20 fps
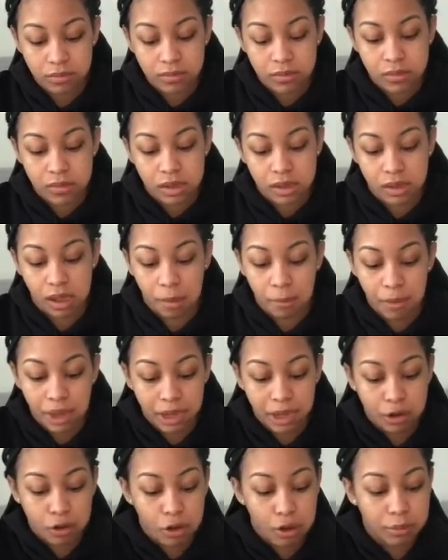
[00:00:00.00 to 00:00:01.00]
y'all might
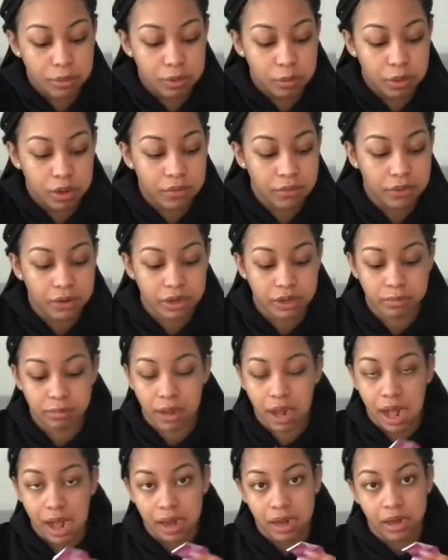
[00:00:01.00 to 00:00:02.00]
call me weird for this, but
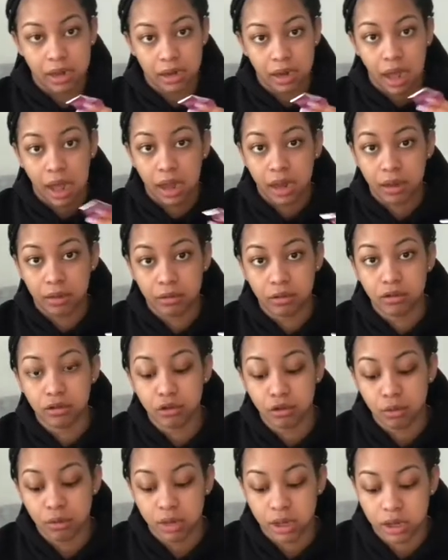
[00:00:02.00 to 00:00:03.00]
I do
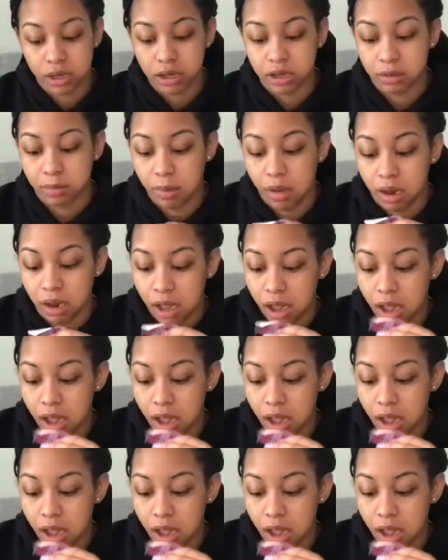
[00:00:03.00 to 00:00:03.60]
lick this part like.